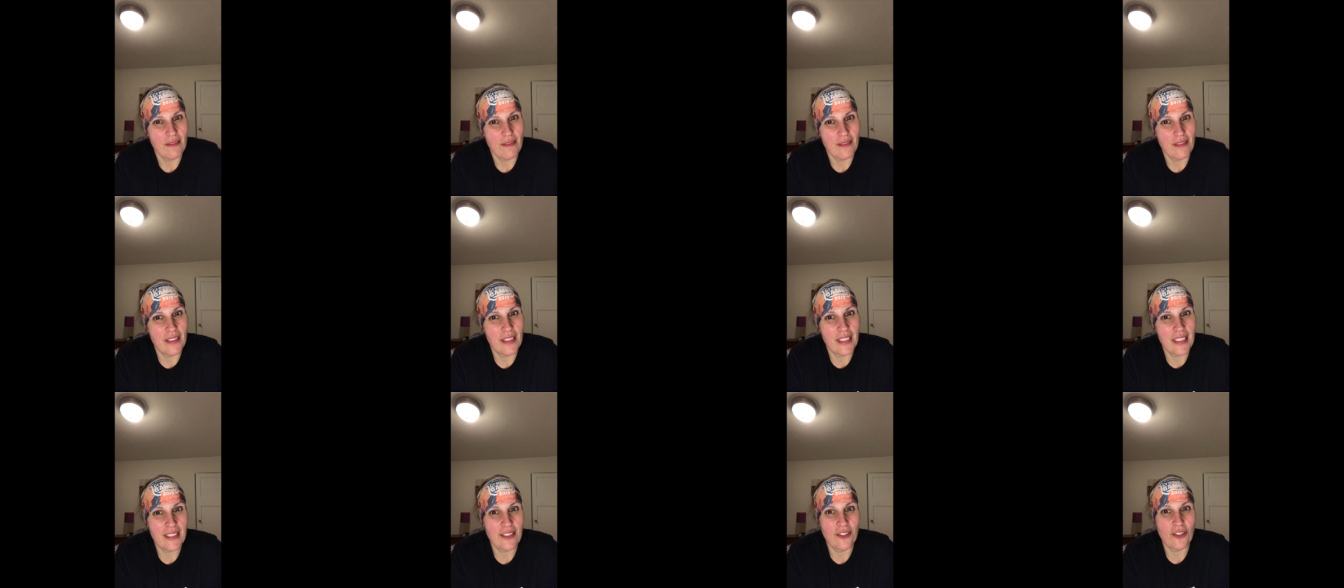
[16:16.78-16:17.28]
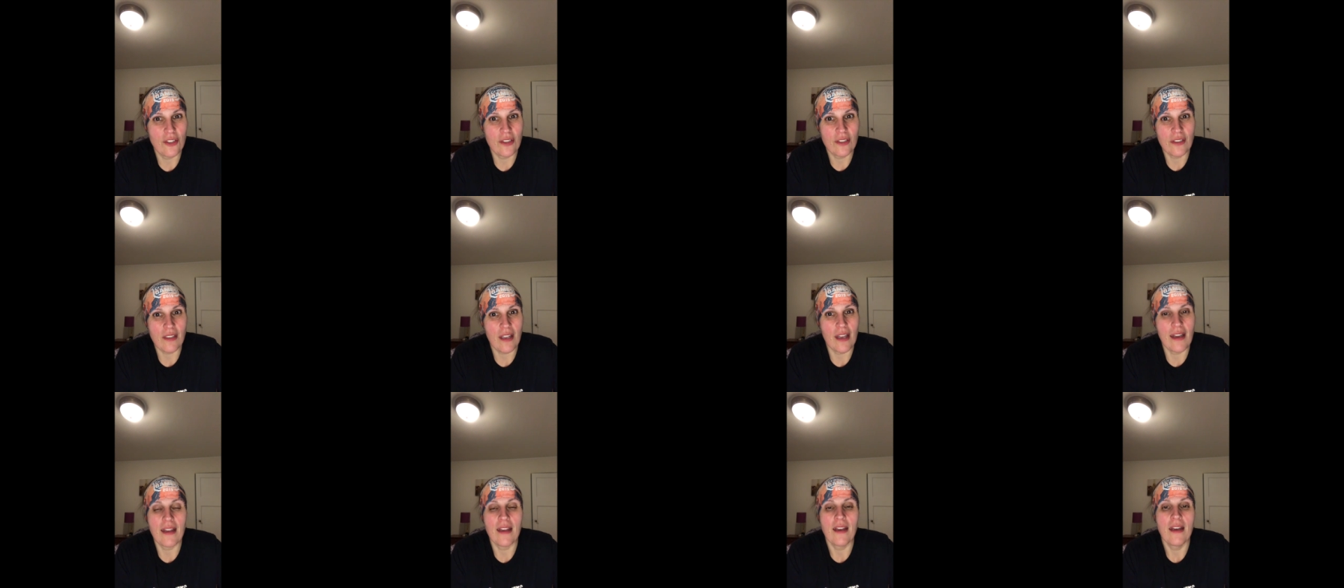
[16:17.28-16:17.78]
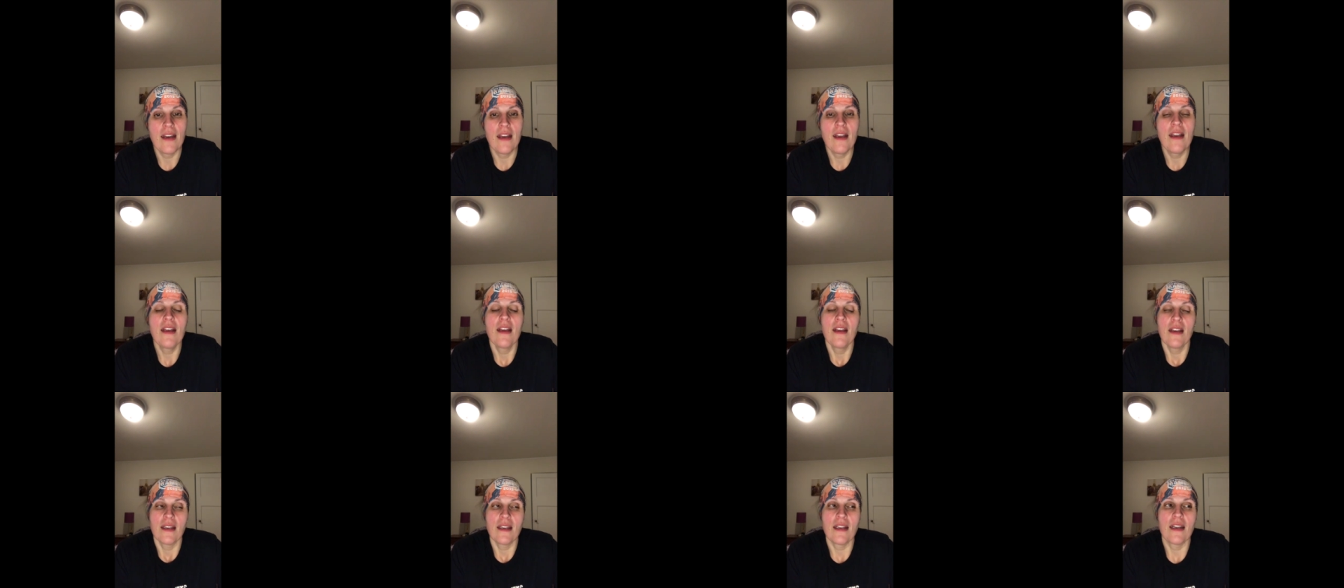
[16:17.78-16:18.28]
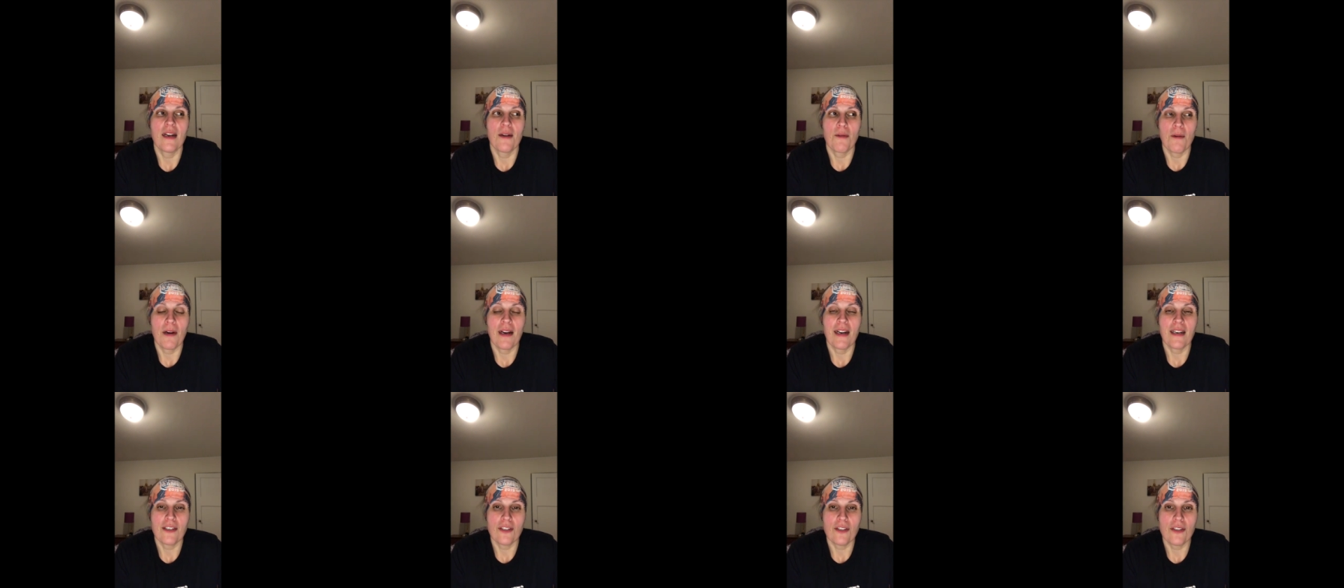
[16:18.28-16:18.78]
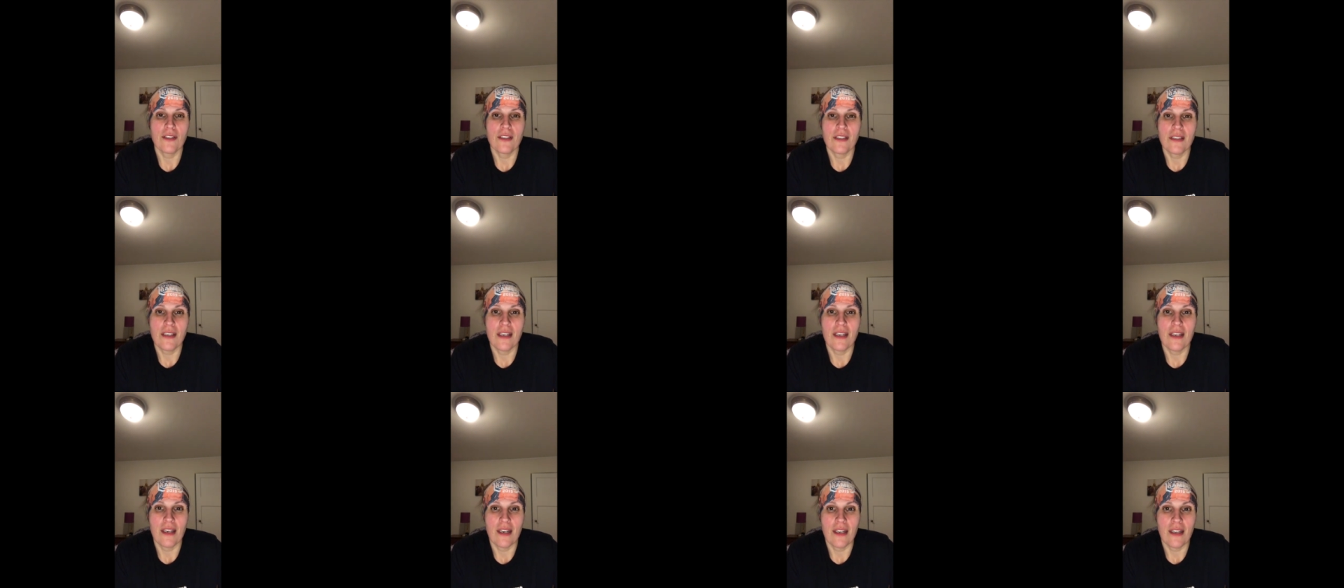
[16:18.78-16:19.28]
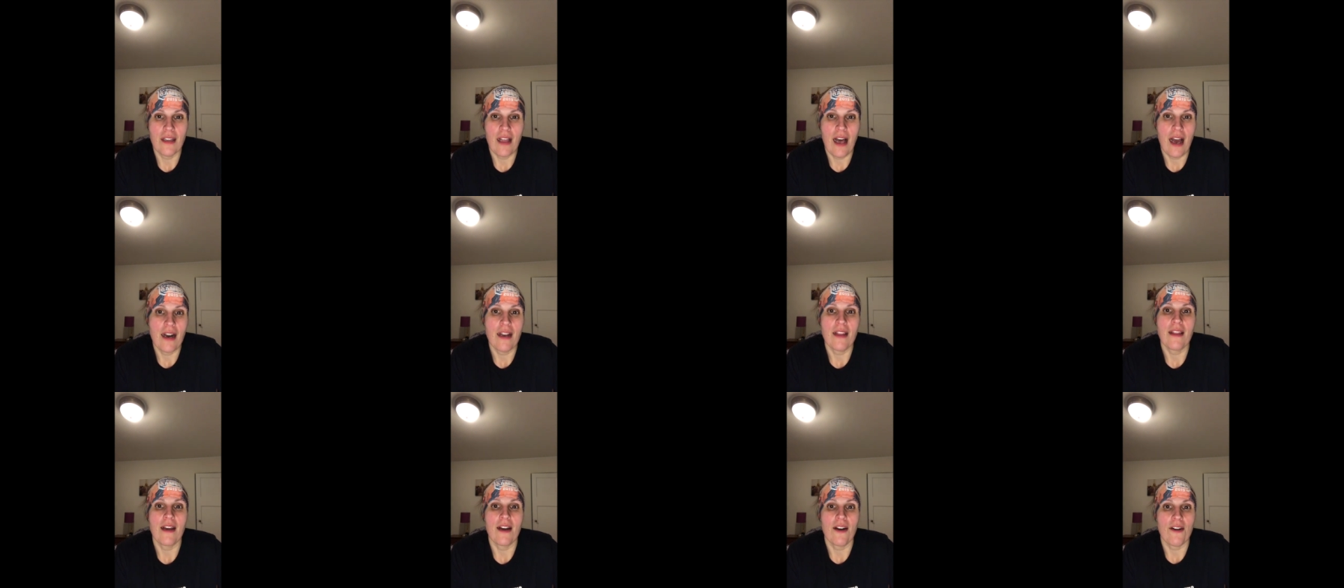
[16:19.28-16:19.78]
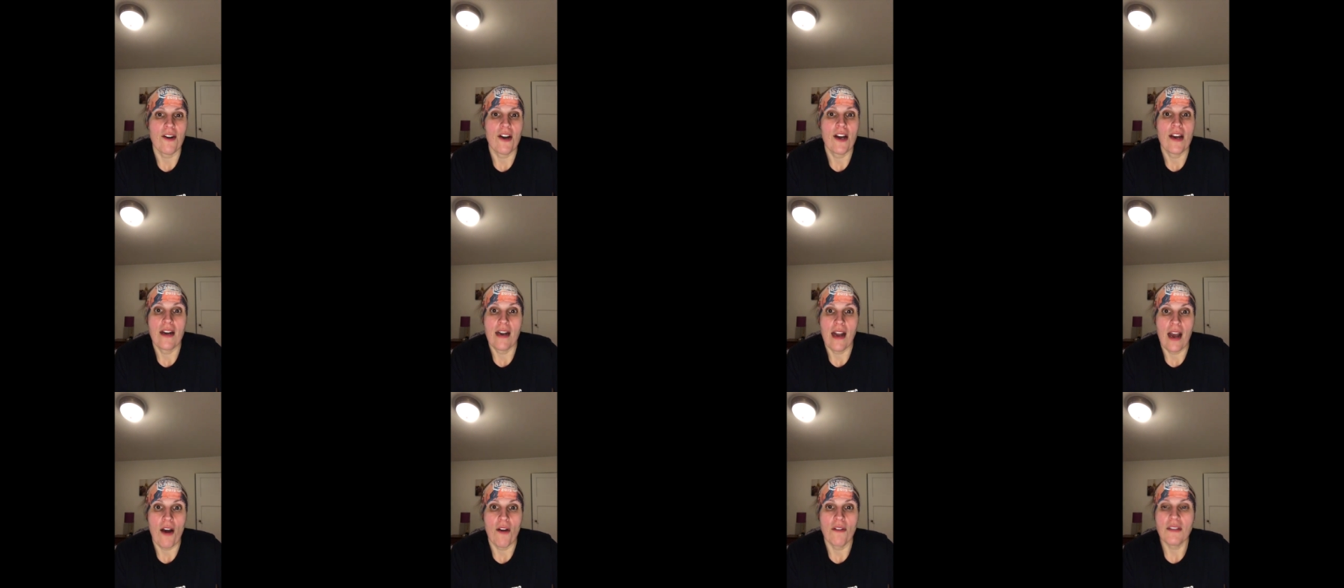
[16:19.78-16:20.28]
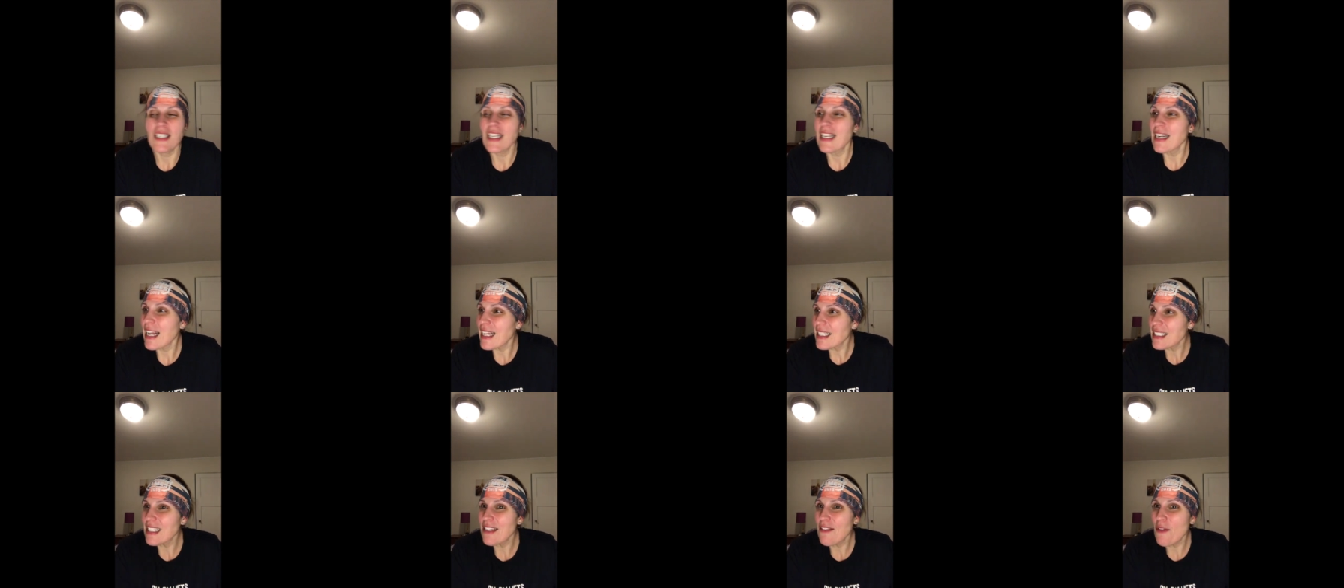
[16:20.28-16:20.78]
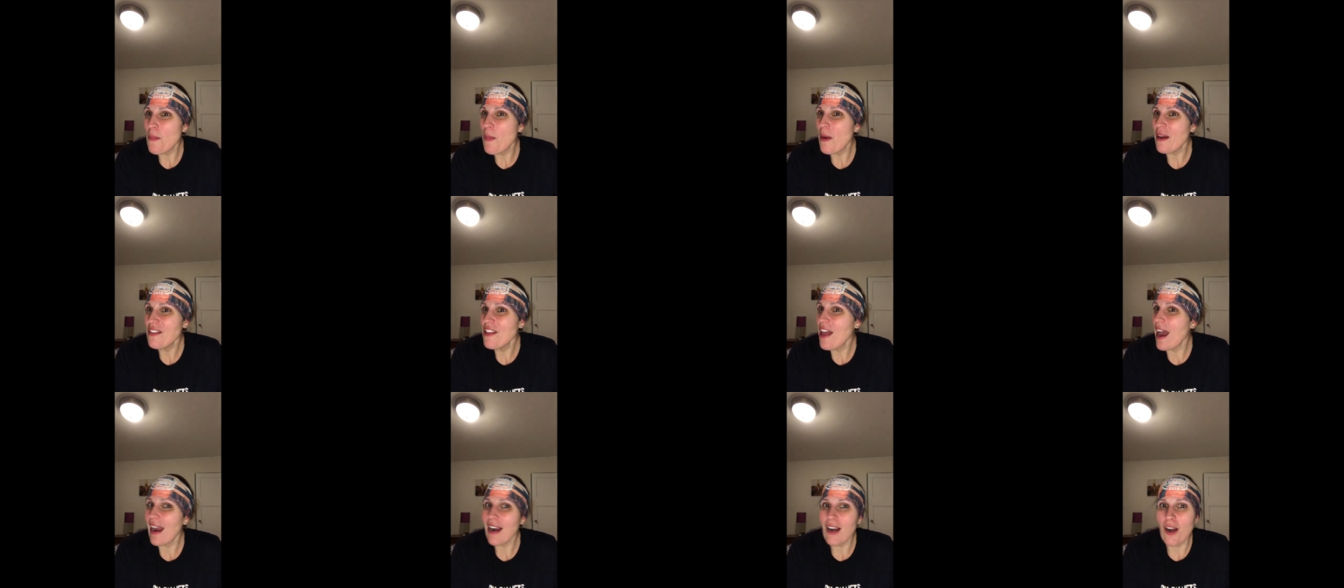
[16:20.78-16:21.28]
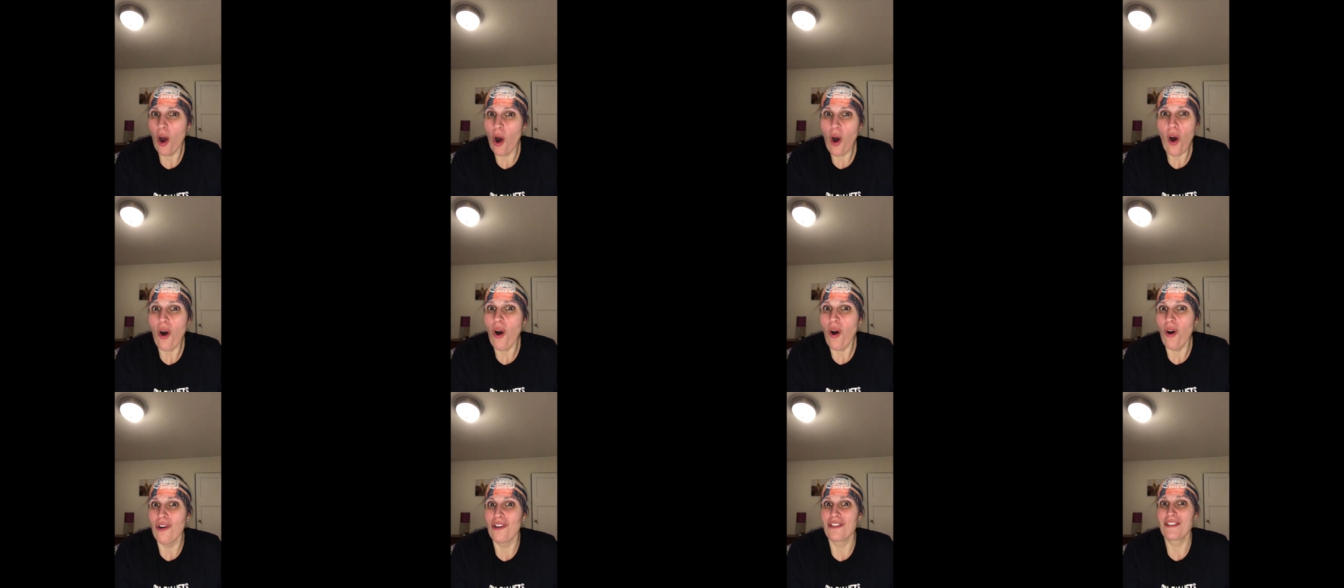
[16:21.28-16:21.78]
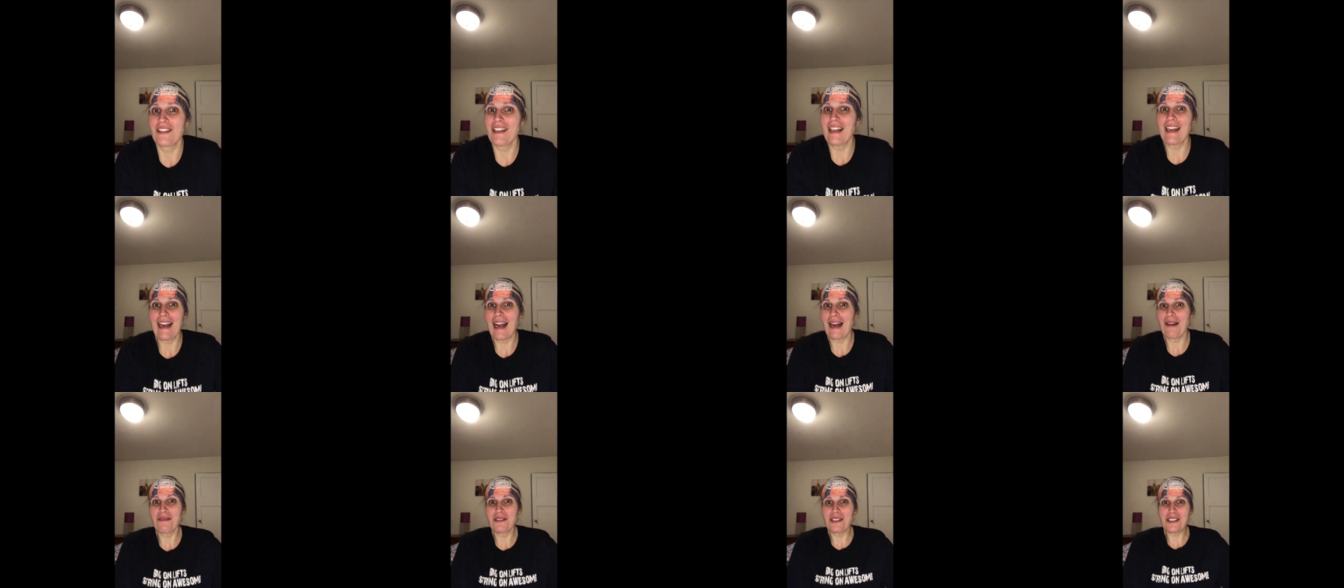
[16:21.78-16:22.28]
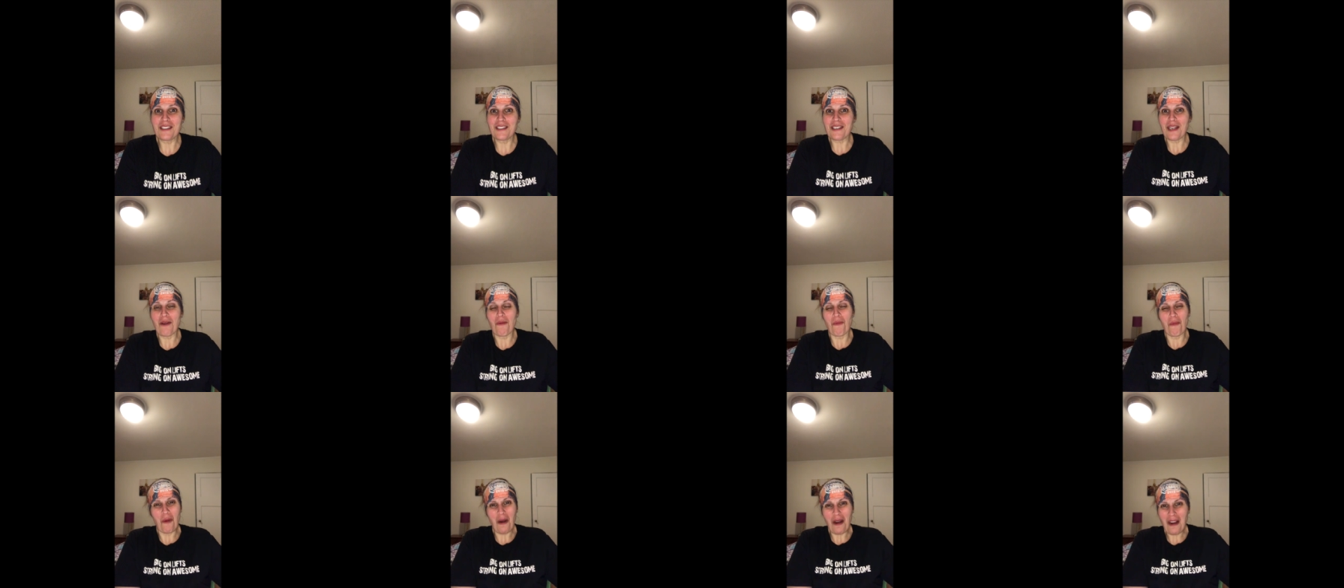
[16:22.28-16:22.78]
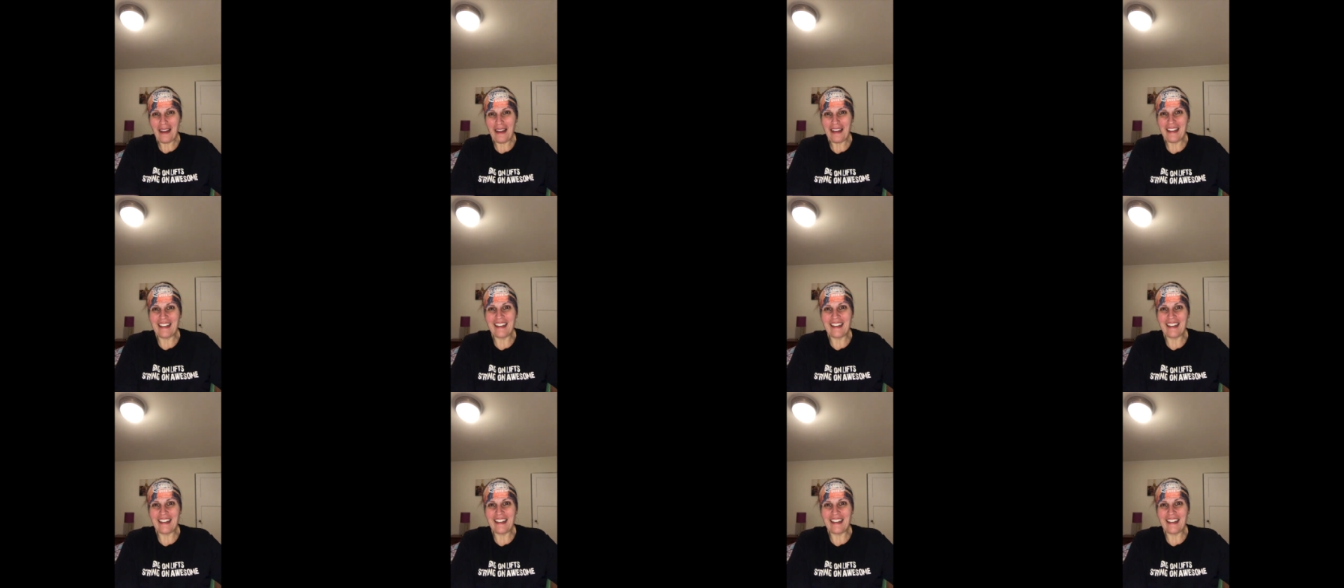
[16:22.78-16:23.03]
And he's just like yeah, we're actually seeing a lot of that right now. I was like, it hasn't even been that cold. Like, I'm just like, what?